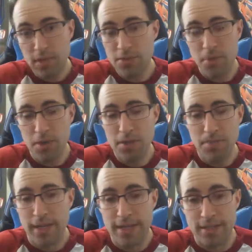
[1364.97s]
probably the
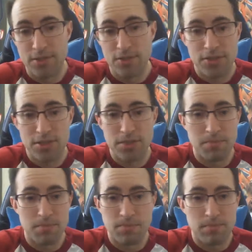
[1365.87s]
plan, is just
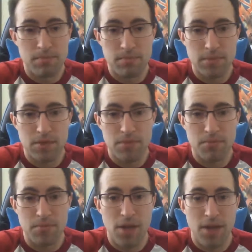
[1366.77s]
to,
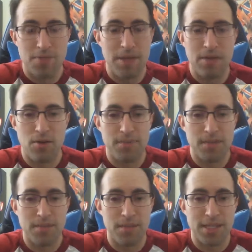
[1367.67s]
not spend a crap
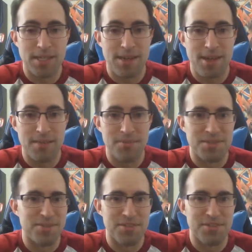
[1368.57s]
ton of money on games
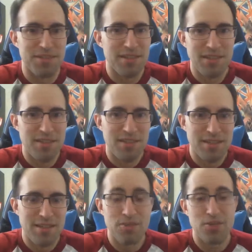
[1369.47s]
and just,
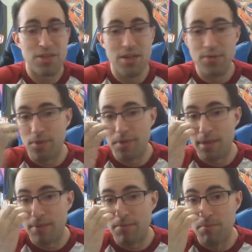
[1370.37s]
chill out for a
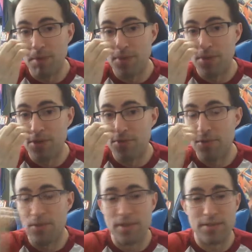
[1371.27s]
bit and maybe finish a
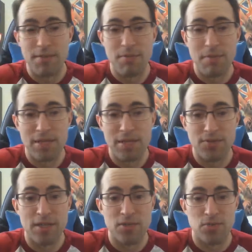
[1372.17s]
few things that I've been meaning to
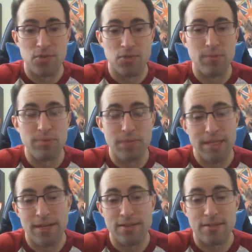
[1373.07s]
finish, which would be
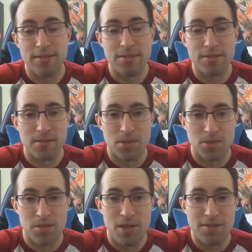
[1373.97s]
nice because
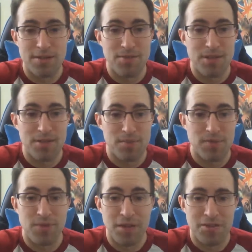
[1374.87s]
there's a lot of stuff that I should be
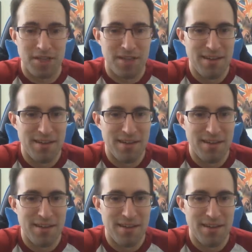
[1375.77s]
finishing.